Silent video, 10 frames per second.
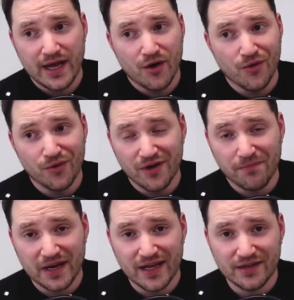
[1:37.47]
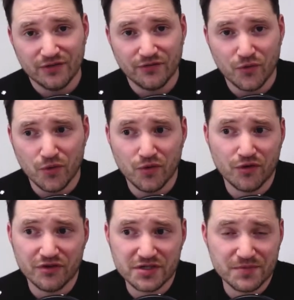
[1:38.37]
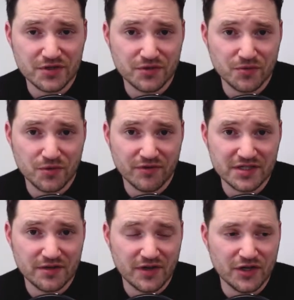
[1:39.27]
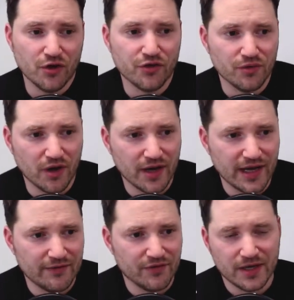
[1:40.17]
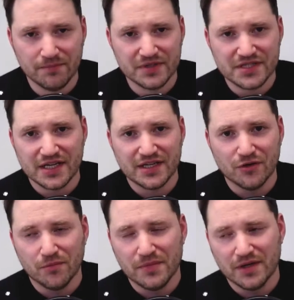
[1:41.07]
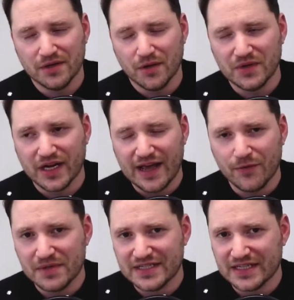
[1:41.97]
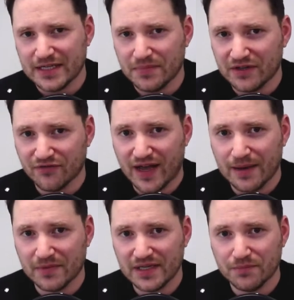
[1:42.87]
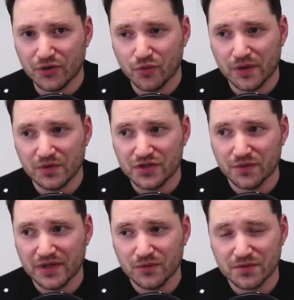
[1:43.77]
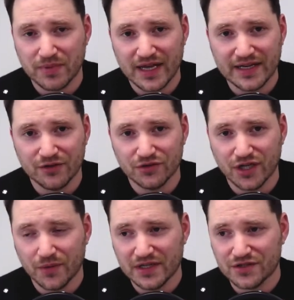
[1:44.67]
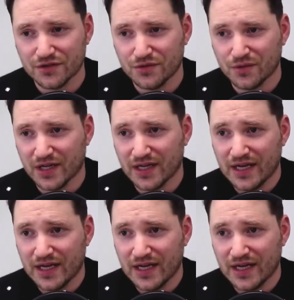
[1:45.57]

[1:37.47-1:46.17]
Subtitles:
all our plans for Christmas and all the rest of it, not that I have a particular, we don't have a particular big family, but all we were doing was planning on going to